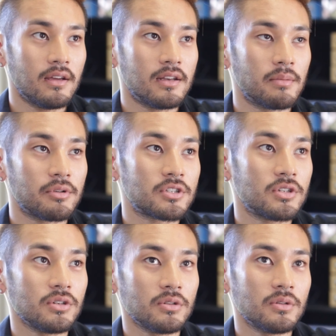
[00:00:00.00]
Number
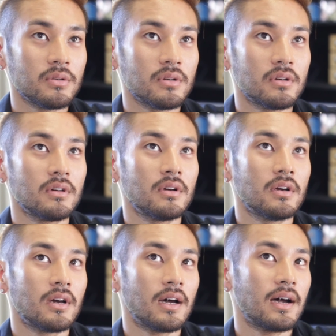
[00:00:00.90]
2,
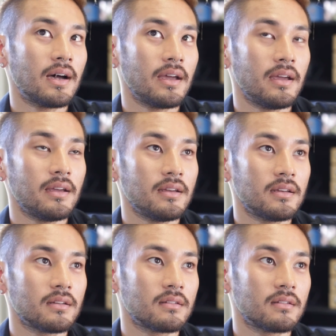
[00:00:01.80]
I